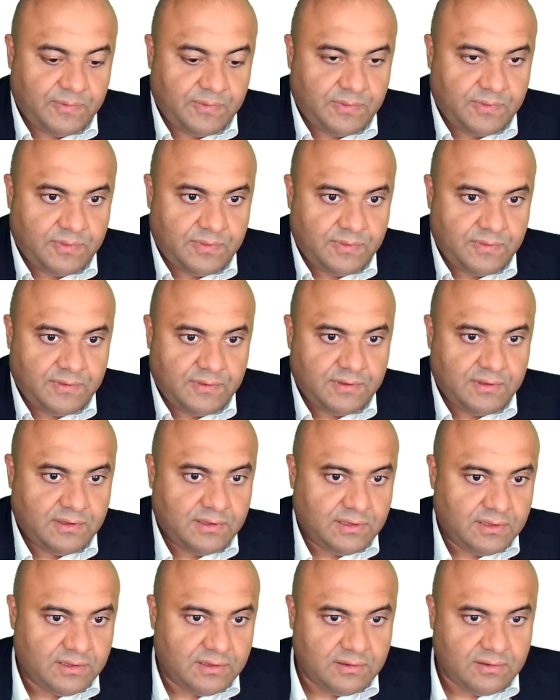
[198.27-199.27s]

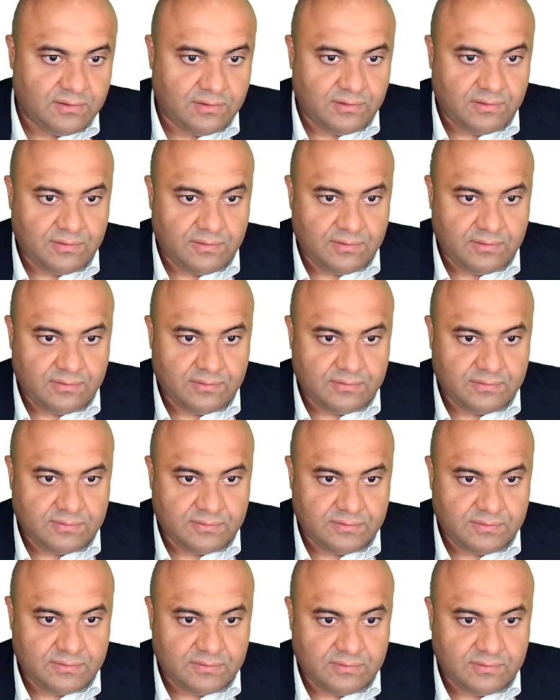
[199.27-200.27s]

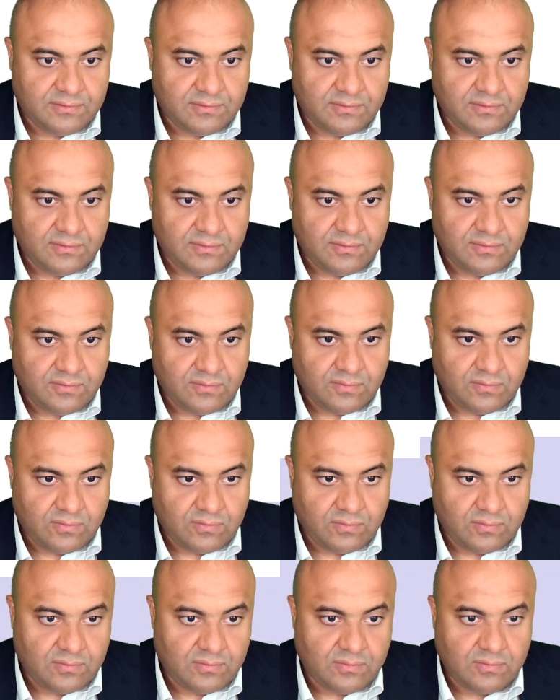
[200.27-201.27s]

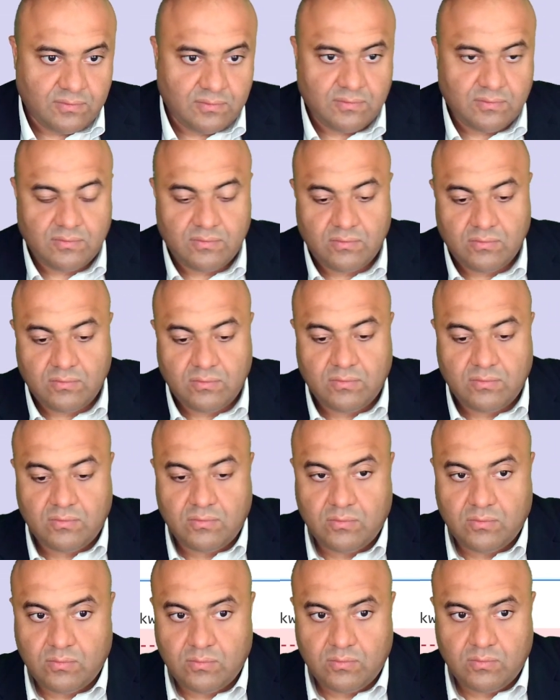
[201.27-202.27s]

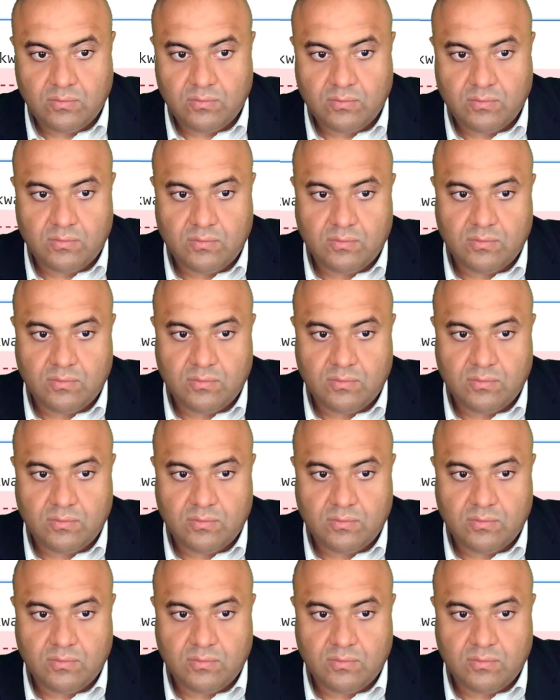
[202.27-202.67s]
Nothing is said.